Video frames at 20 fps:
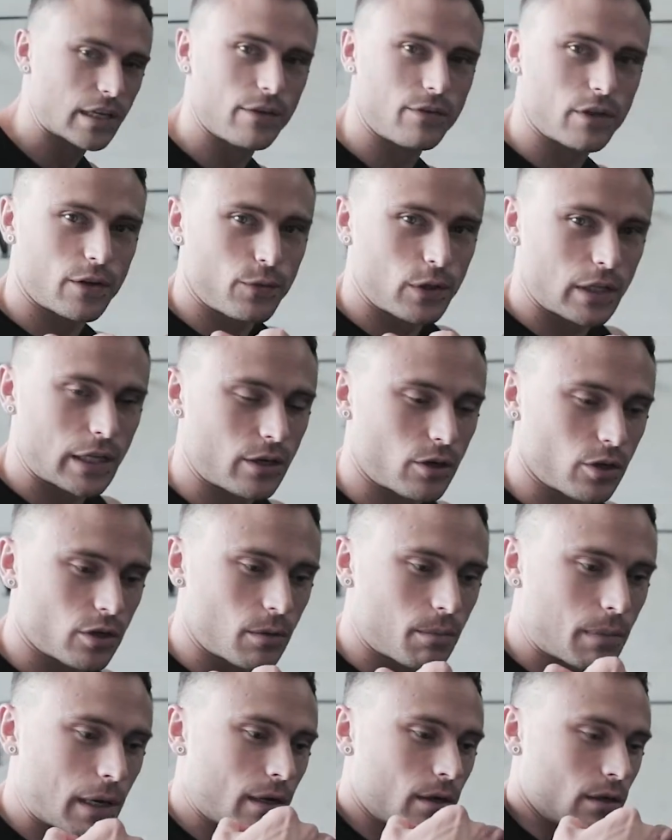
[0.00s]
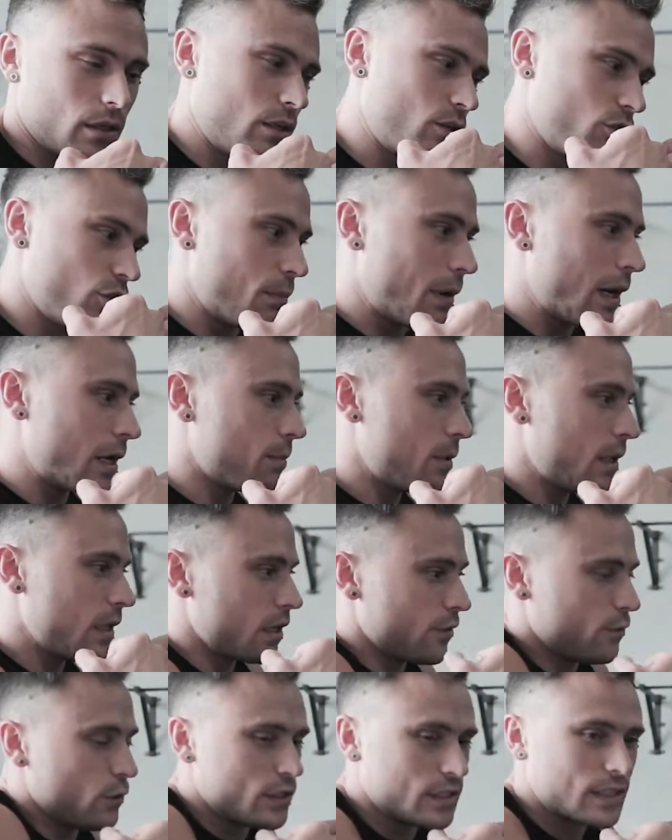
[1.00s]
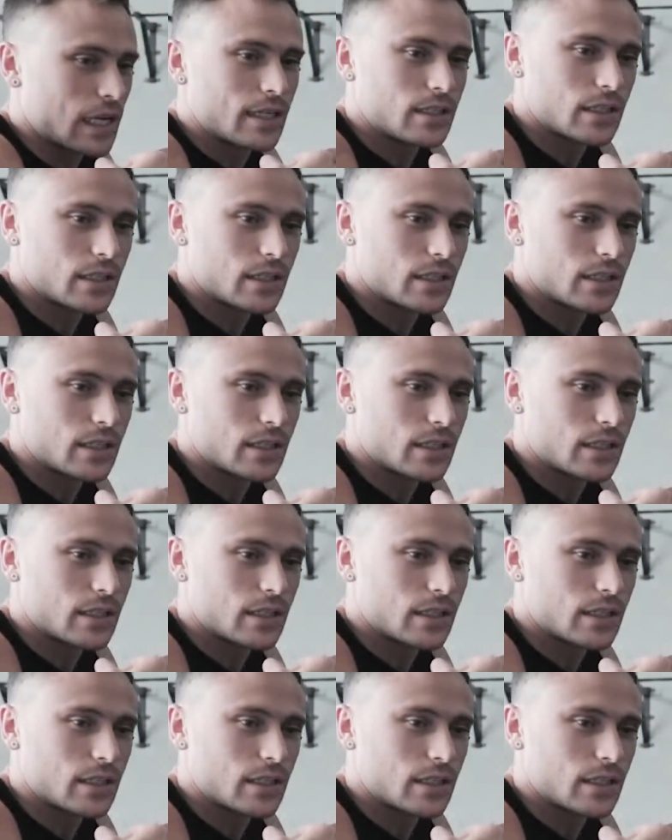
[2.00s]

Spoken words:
even if you land on your butt a bit, if you stay